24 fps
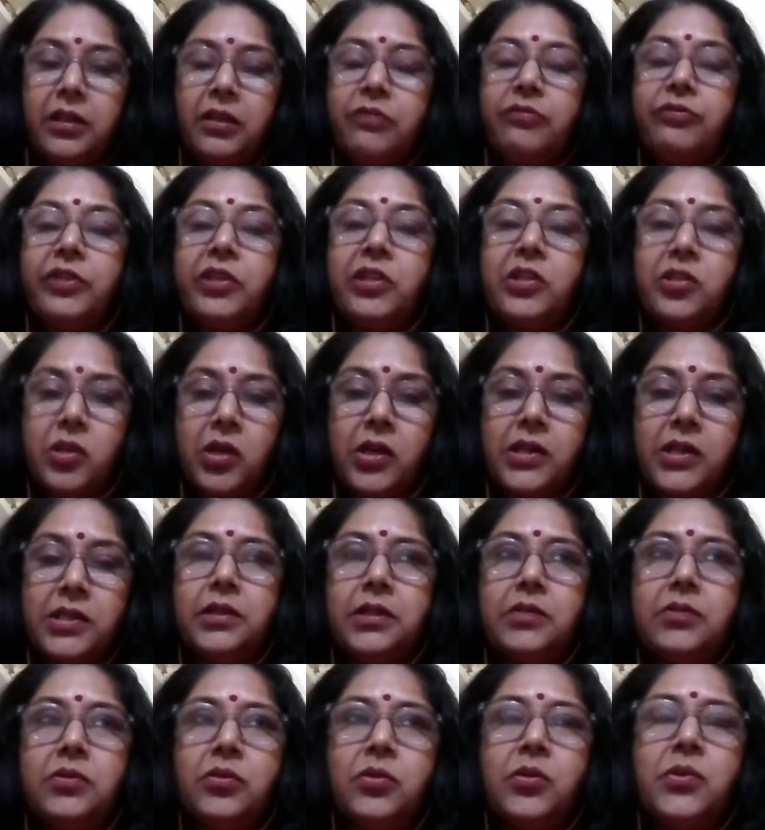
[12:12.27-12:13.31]
we taught
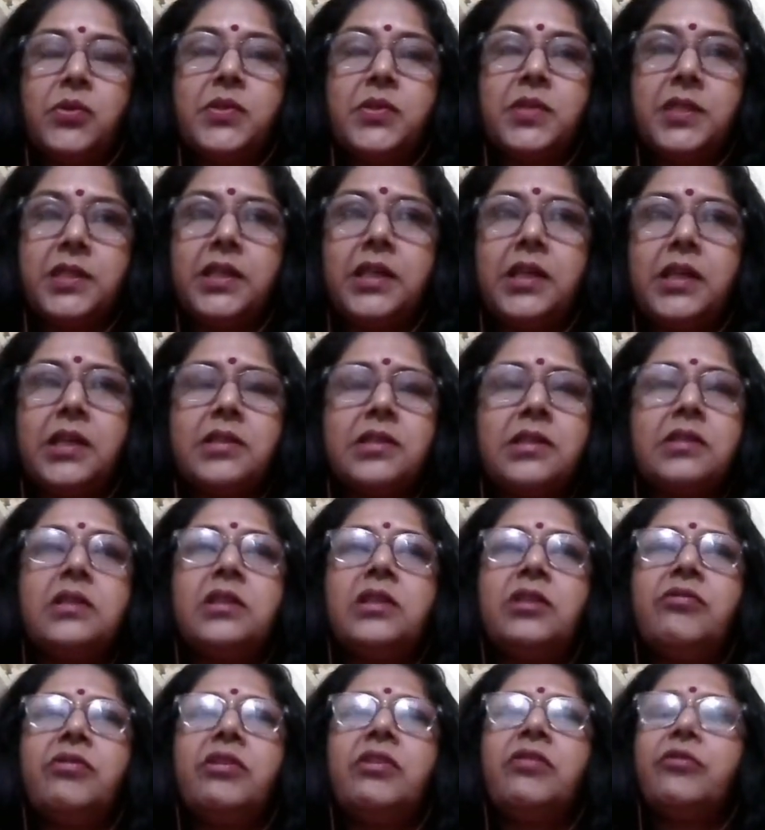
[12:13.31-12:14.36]
those CAs,
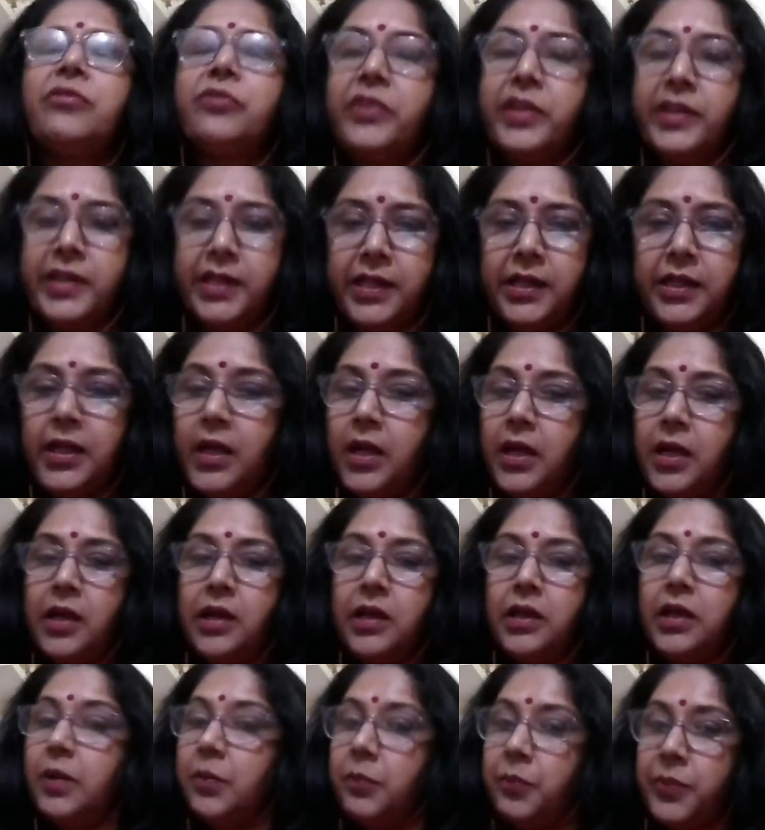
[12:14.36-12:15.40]
they were very
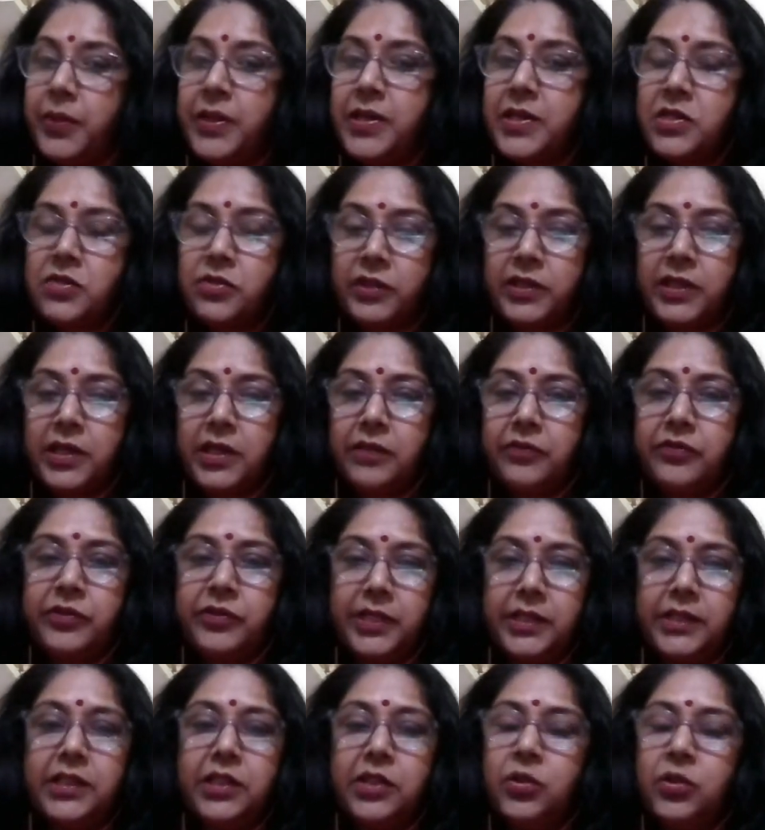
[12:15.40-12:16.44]
impressed with our
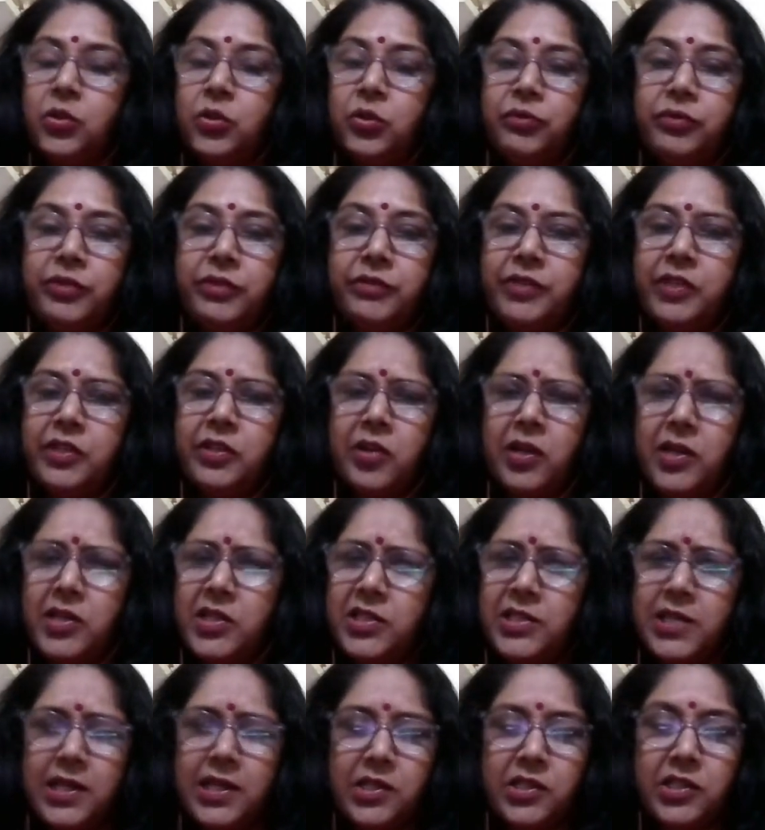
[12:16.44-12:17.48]
work. Though we were not
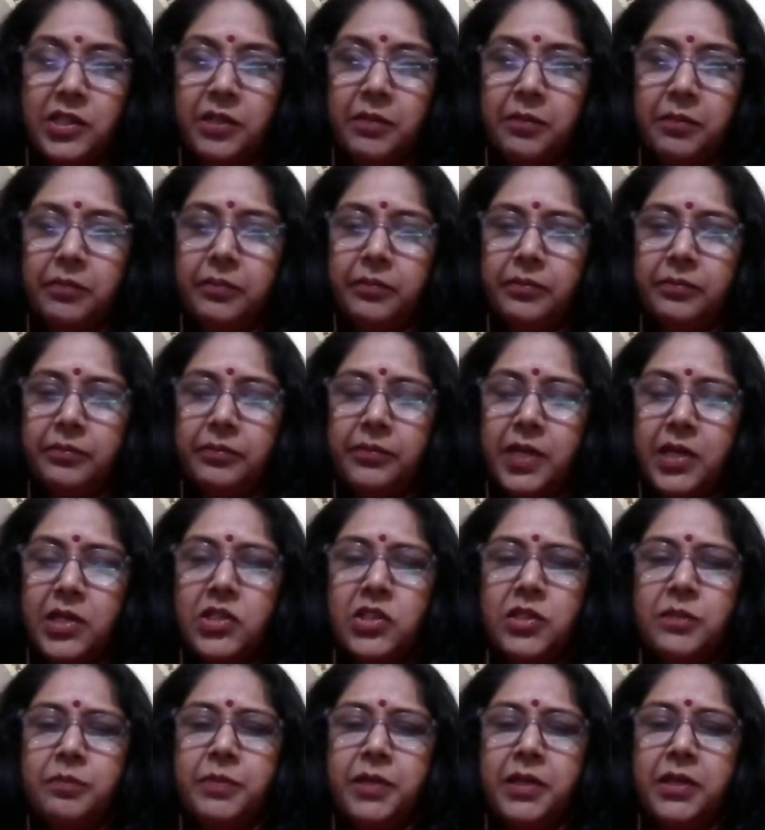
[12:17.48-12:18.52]
charging
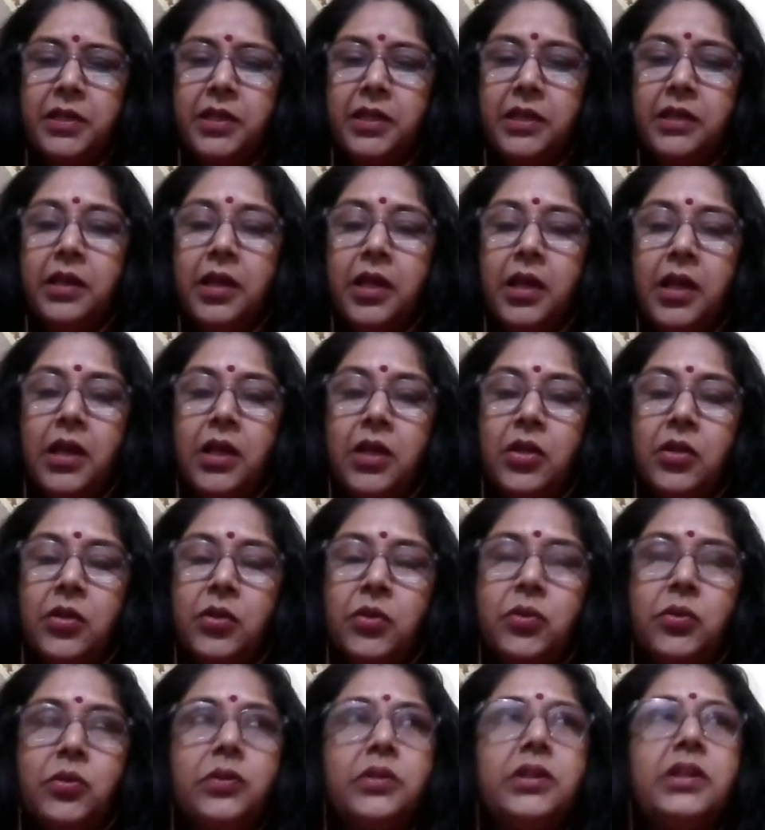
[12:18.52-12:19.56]
much, but then
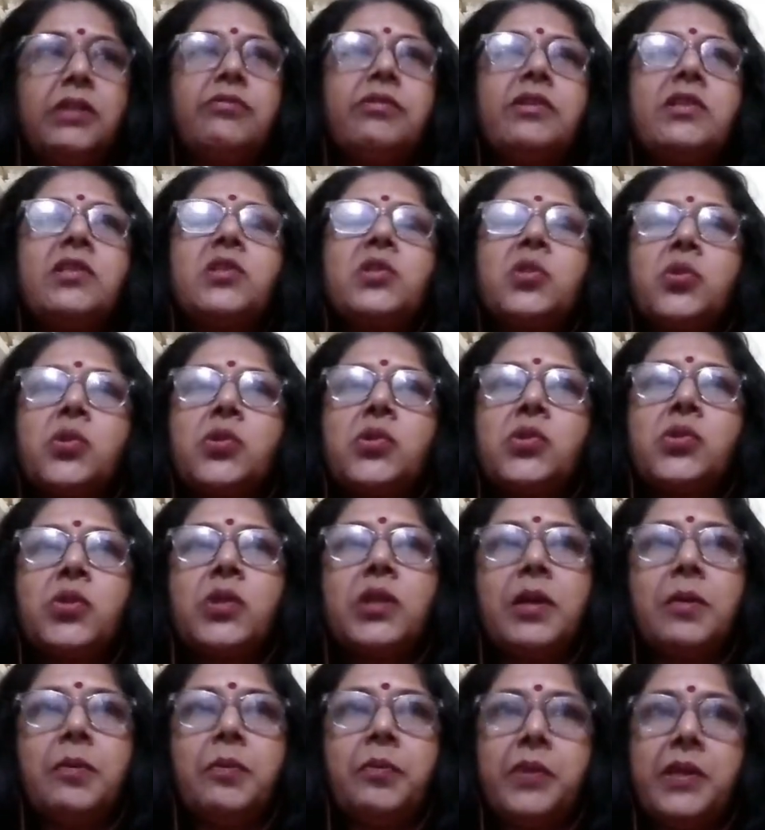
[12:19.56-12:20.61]
they were so
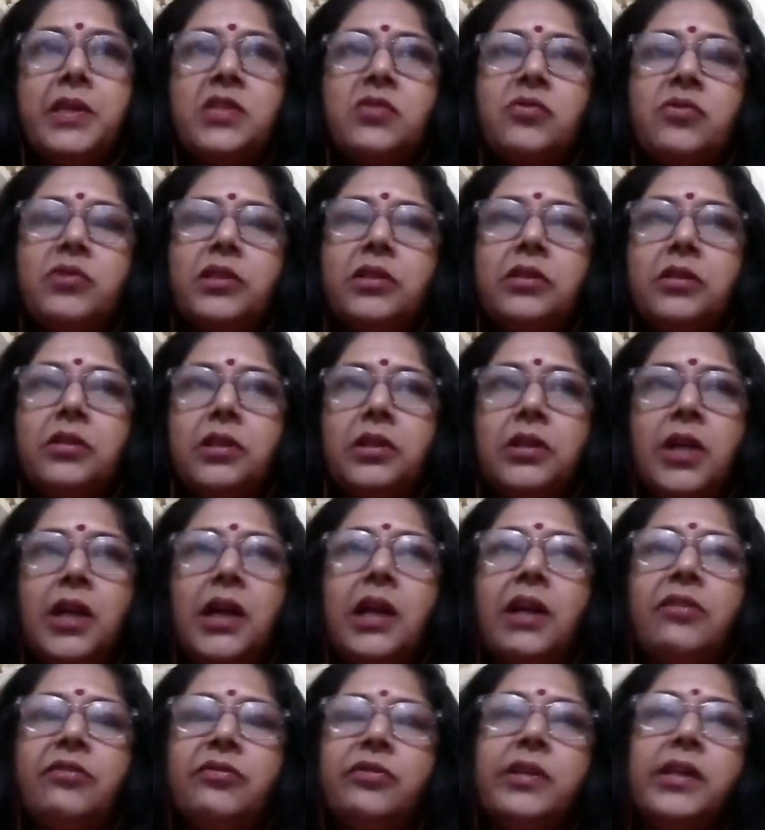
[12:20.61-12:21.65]
impressed with
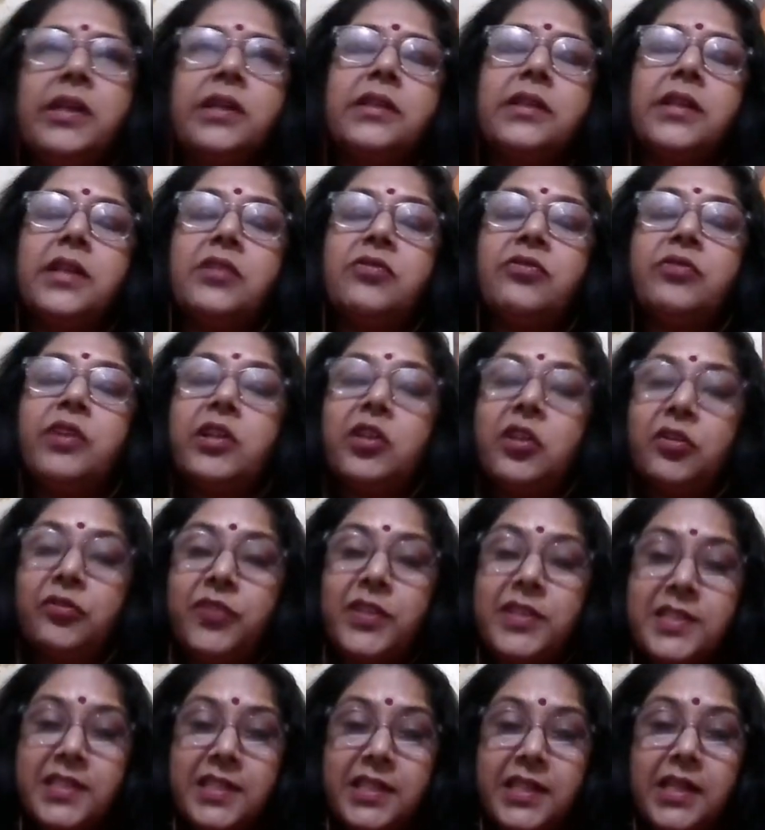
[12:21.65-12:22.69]
our work that one of the
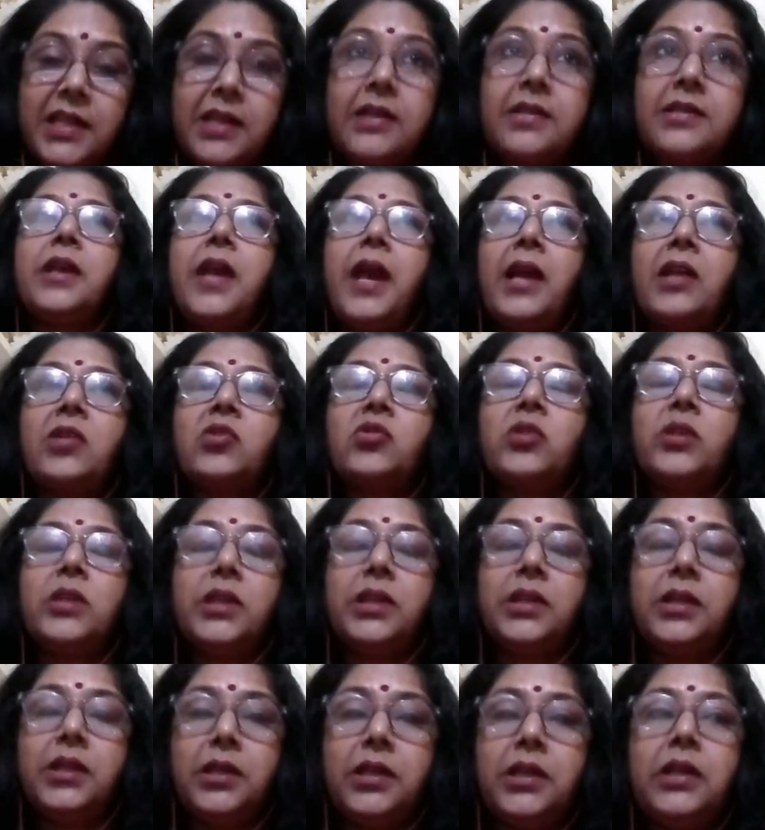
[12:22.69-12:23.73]
CAs, actually,
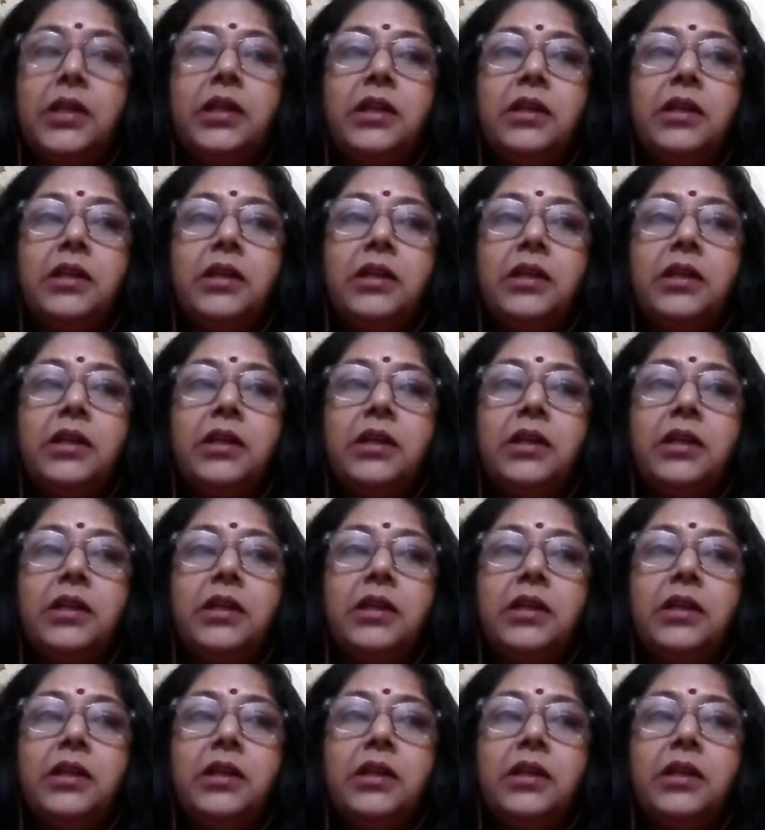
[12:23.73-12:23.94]
he